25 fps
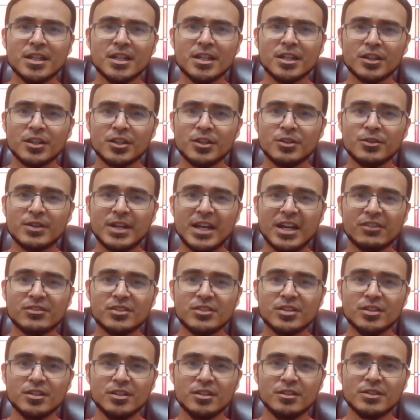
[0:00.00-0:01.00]
you have
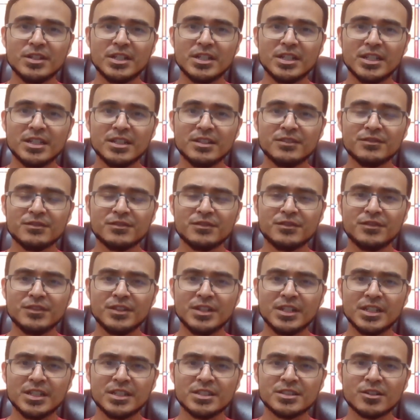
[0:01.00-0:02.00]
too, and and,
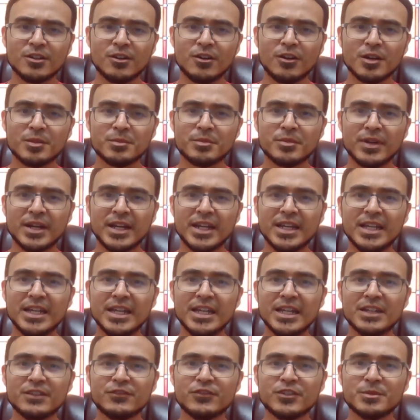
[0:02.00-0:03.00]
and it's a
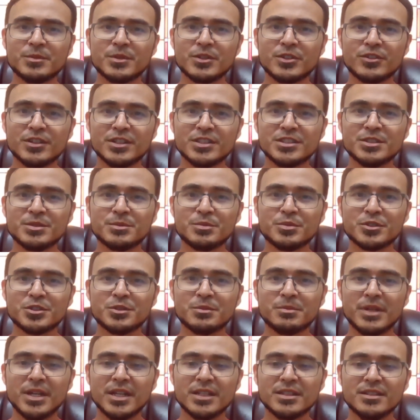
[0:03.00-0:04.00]
heartbreaking. And from a Christian
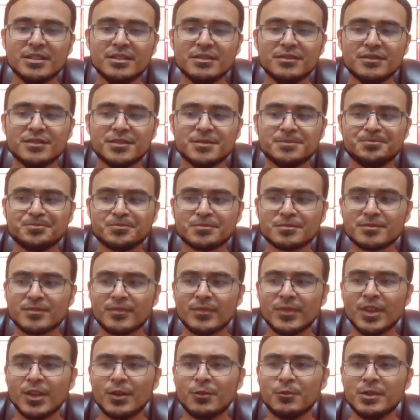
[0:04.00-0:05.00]
perspective,
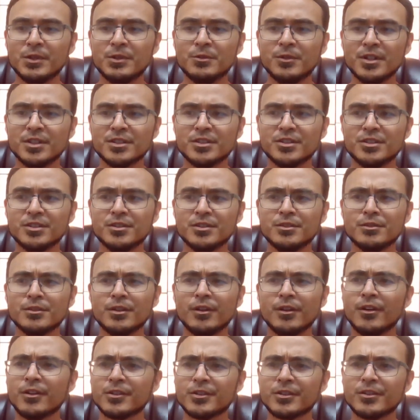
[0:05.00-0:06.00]
we want to
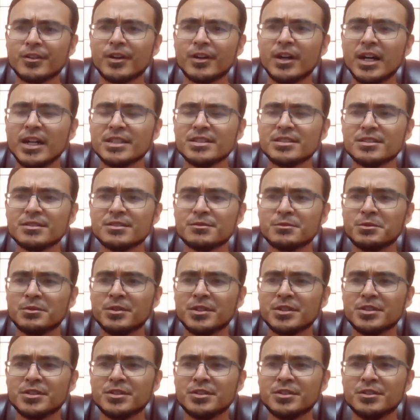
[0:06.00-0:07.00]
honor Christ. We
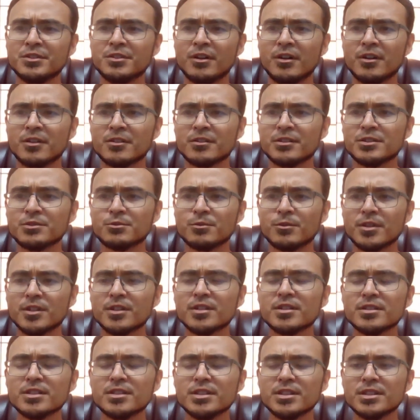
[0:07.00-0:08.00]
want to honor His
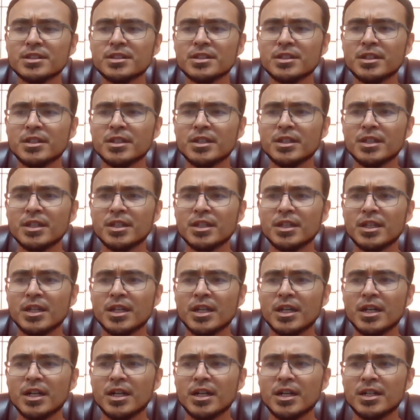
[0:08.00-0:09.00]
Word.
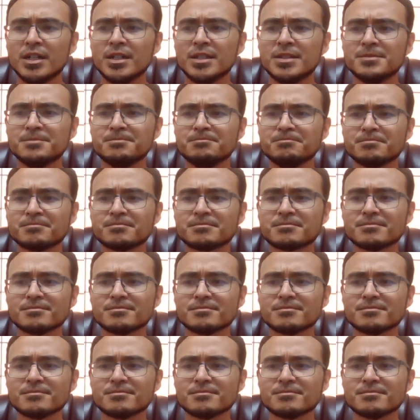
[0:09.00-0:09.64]
Um,